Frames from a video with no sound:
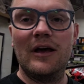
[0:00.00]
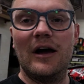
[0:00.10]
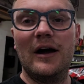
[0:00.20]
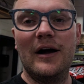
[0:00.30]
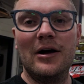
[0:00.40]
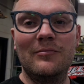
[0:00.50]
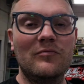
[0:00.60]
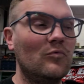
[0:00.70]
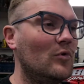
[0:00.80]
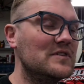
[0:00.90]

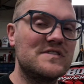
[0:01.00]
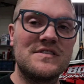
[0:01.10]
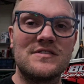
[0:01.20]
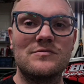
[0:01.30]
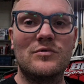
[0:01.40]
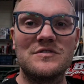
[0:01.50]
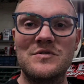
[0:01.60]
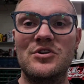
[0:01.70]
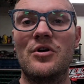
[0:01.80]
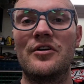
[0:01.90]
Once we
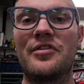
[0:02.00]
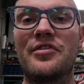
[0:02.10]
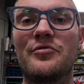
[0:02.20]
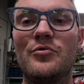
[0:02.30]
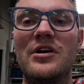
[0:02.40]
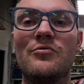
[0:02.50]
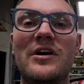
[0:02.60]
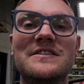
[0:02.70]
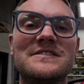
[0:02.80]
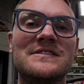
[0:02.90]
do our 3
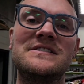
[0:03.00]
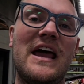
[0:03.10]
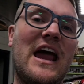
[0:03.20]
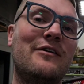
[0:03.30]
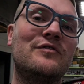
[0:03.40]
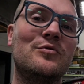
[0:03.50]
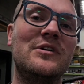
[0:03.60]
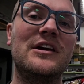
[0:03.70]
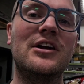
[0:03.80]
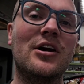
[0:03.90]
races after we
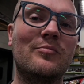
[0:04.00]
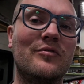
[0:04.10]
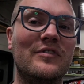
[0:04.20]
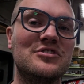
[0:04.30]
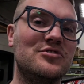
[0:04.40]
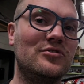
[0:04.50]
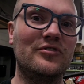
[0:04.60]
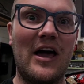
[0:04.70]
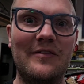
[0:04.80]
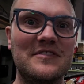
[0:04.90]
get our provisional
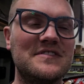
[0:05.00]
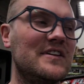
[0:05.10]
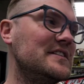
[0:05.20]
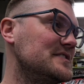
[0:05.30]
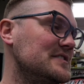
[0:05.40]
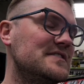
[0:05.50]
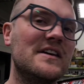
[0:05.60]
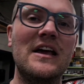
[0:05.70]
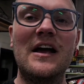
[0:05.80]
novice license,